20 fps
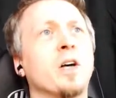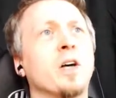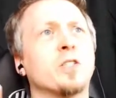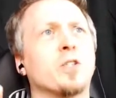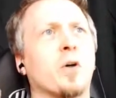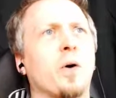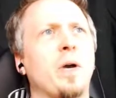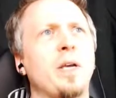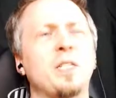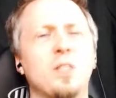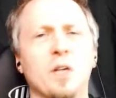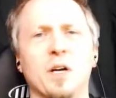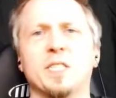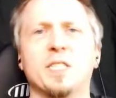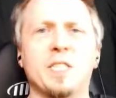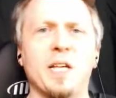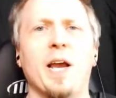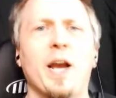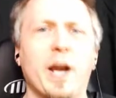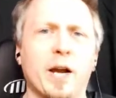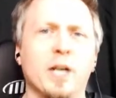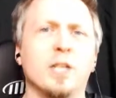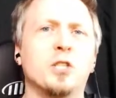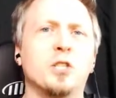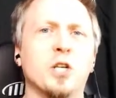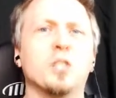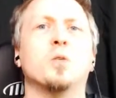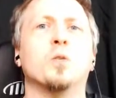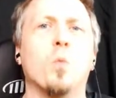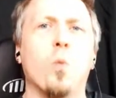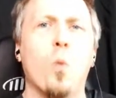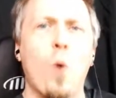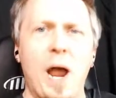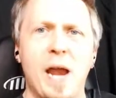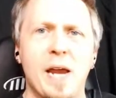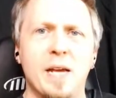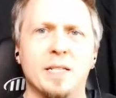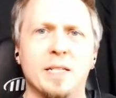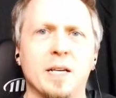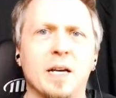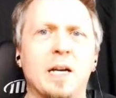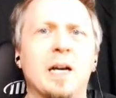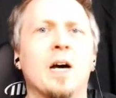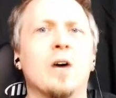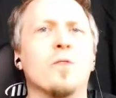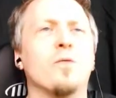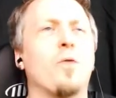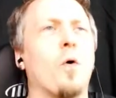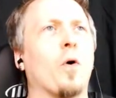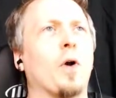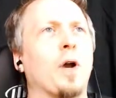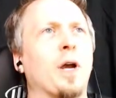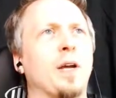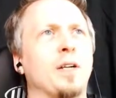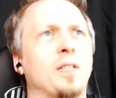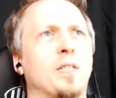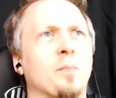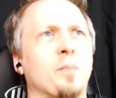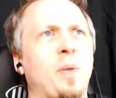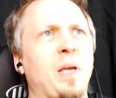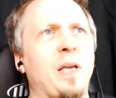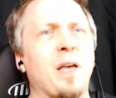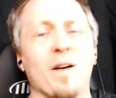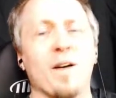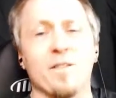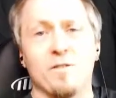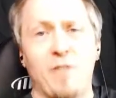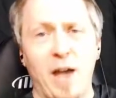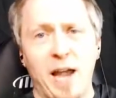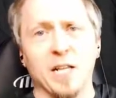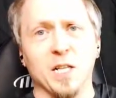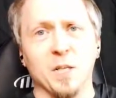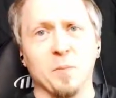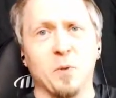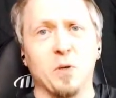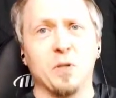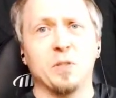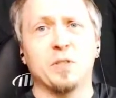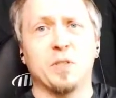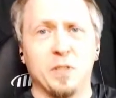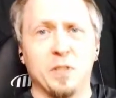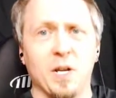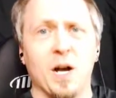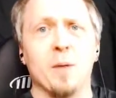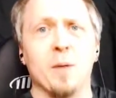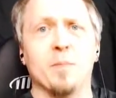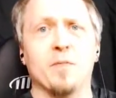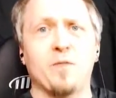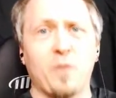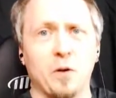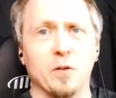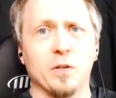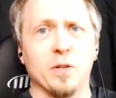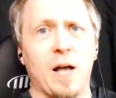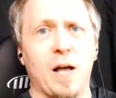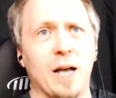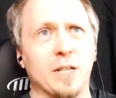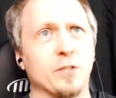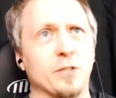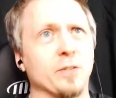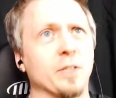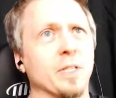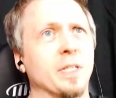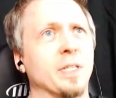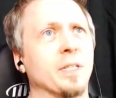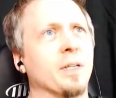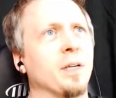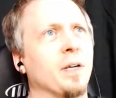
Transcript: so he's going to sit here and just wait for it to be available to dump fertilizer in.